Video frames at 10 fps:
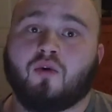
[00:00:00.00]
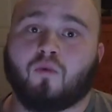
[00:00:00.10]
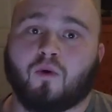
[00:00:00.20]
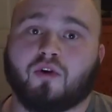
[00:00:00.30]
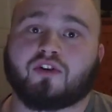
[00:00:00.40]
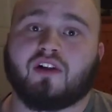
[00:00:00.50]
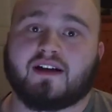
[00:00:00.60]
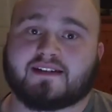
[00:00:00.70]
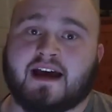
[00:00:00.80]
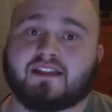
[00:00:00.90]
world
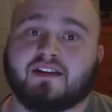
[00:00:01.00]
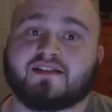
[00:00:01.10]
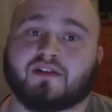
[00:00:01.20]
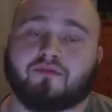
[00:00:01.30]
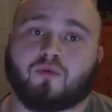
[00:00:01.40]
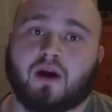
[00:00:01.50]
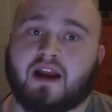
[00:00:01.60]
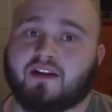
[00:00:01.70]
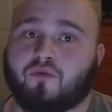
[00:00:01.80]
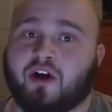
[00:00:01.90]
class athletes in a
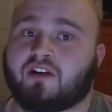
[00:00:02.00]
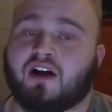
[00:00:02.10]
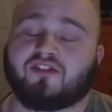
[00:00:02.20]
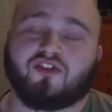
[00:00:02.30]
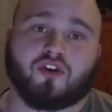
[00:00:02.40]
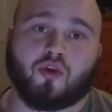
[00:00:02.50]
variety of weight classes,